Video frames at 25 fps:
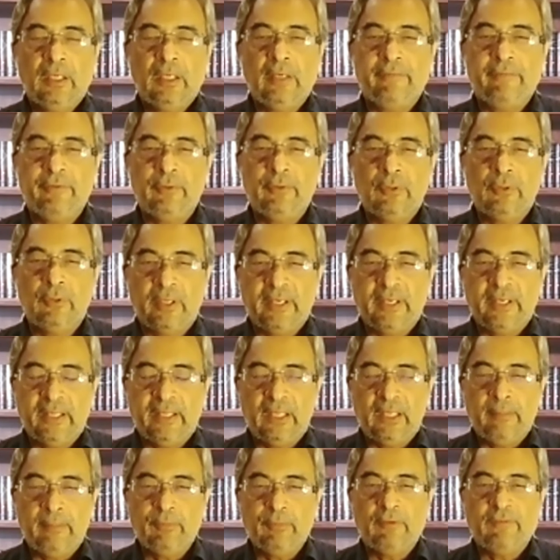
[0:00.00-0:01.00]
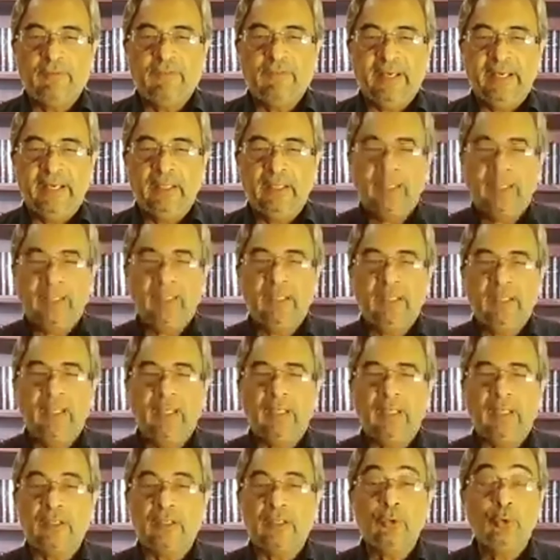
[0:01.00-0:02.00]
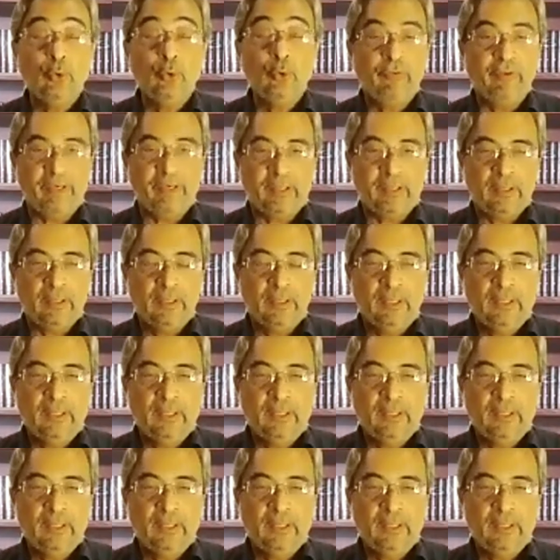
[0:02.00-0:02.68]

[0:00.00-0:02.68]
if you look at them, you'll find that they are Kufic.